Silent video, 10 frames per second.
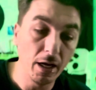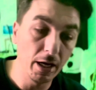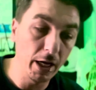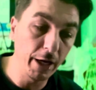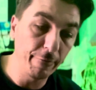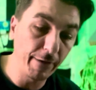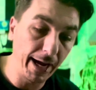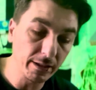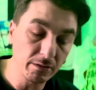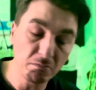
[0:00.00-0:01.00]
In
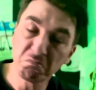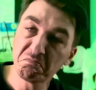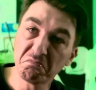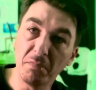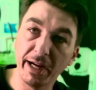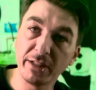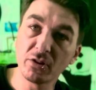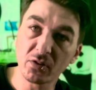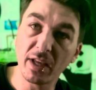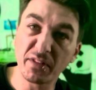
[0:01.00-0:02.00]
fact, might
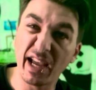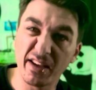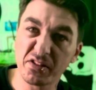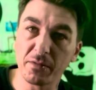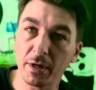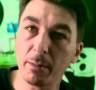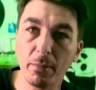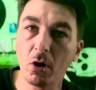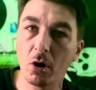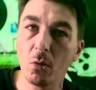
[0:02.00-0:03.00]
just have to ask if I could
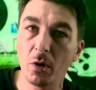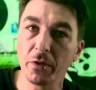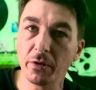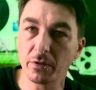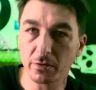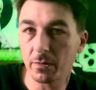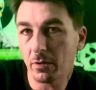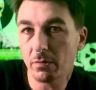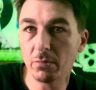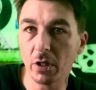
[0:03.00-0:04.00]
borrow one of those
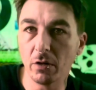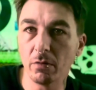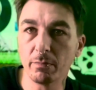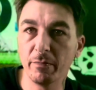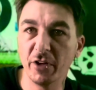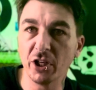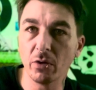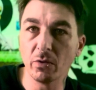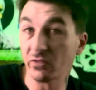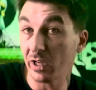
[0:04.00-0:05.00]
for, you know,
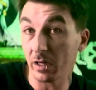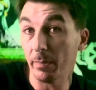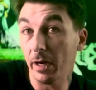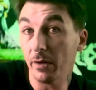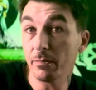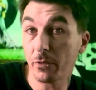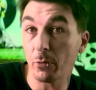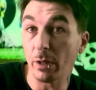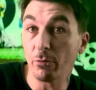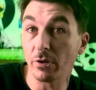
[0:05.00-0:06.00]
video and talk about
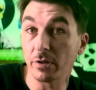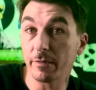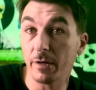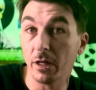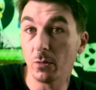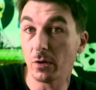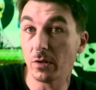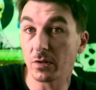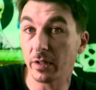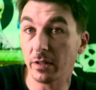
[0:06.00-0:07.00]
3D printed
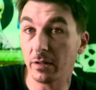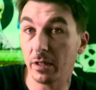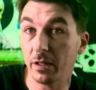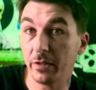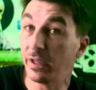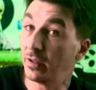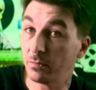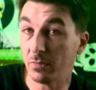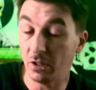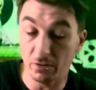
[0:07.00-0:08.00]
followers and
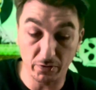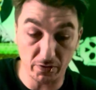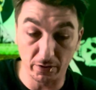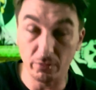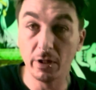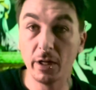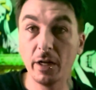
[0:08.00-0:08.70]
this little